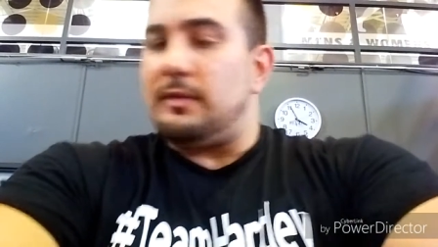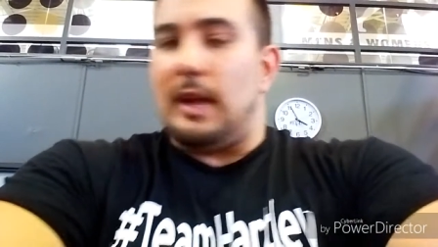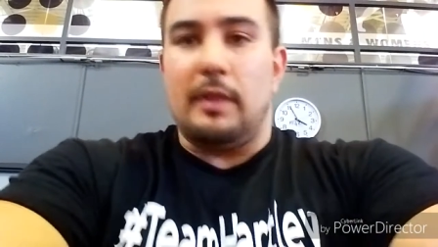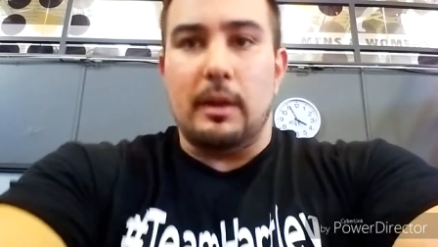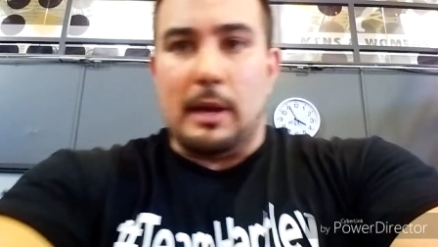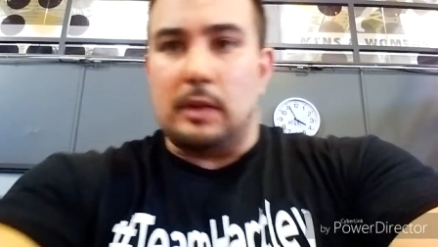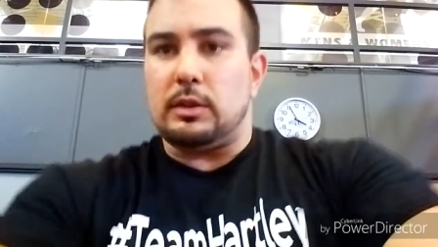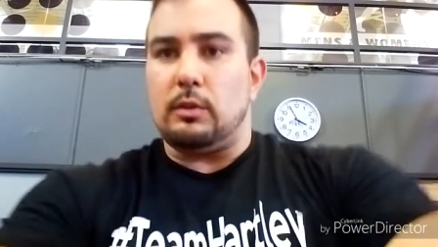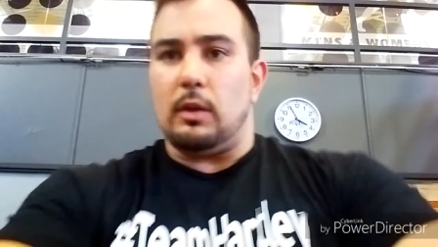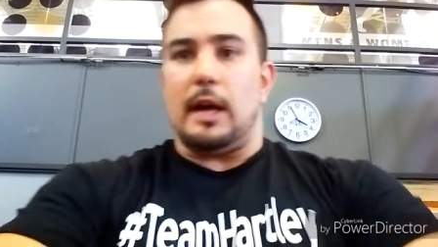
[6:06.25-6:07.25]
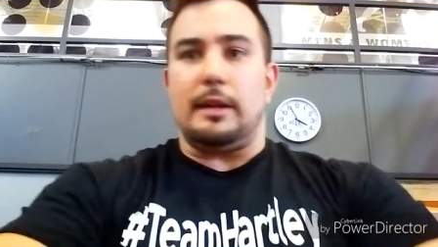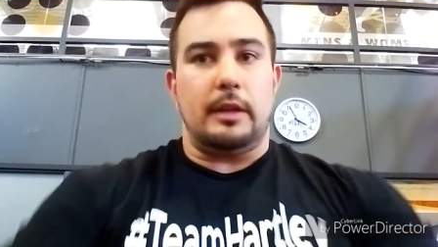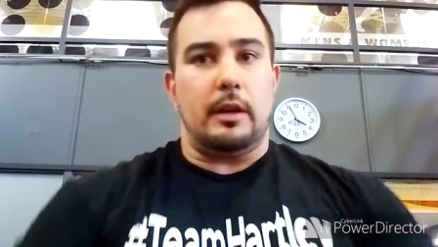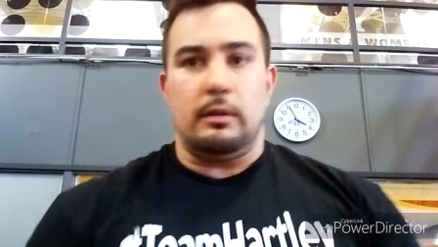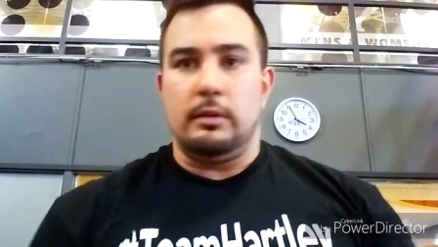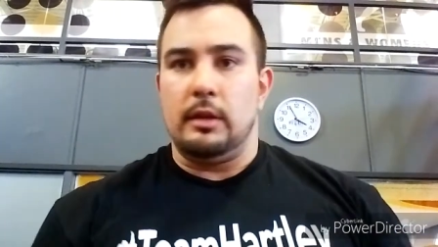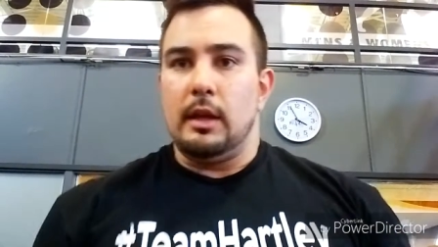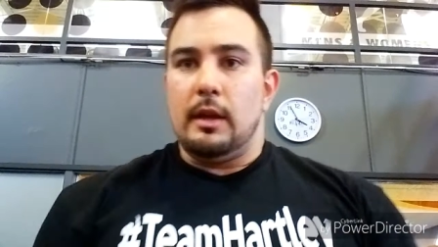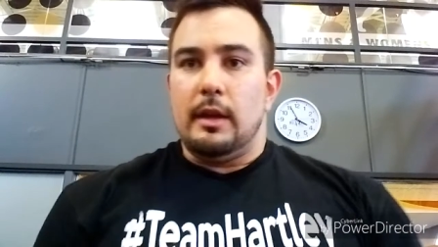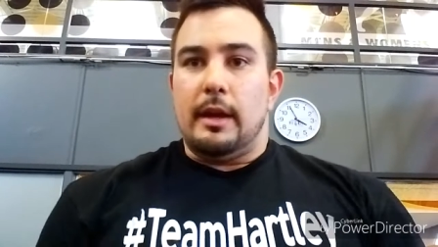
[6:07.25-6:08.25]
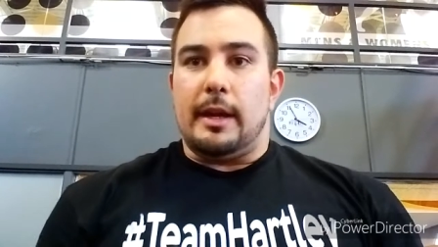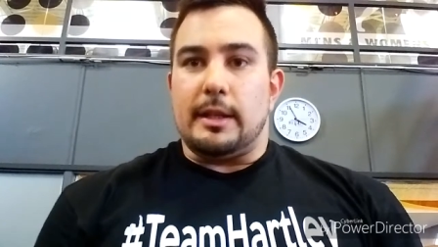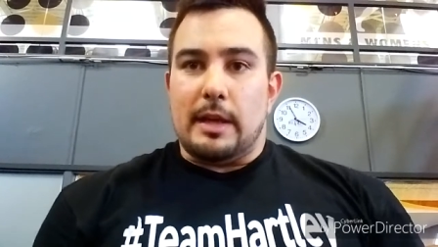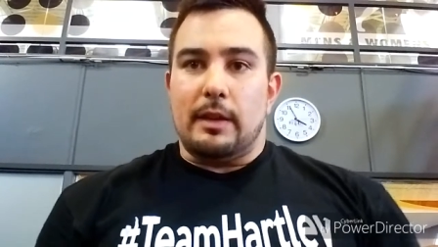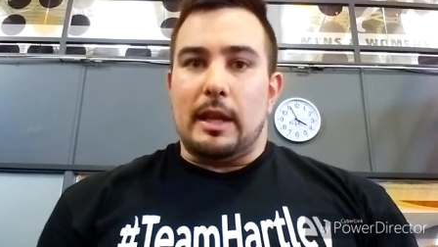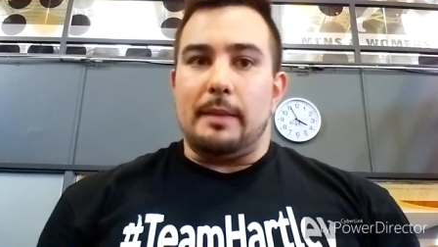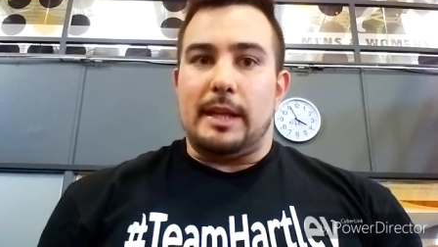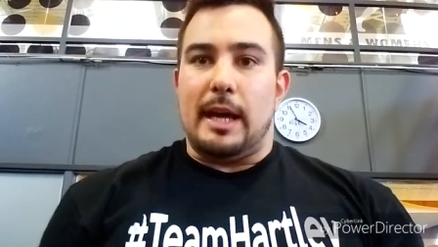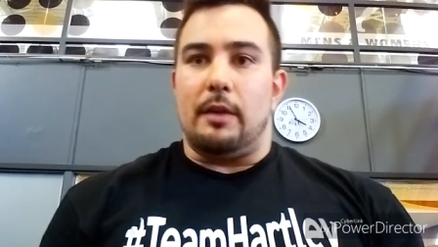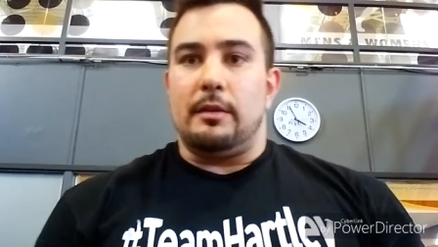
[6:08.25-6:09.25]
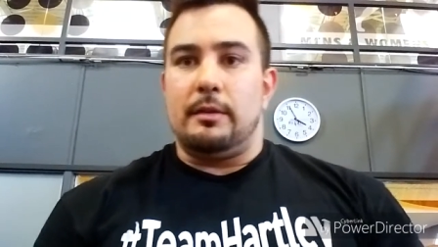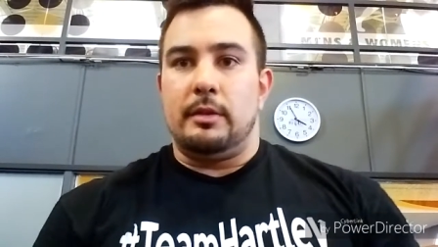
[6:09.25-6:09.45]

500 pound squat, you know, and it's never let me down.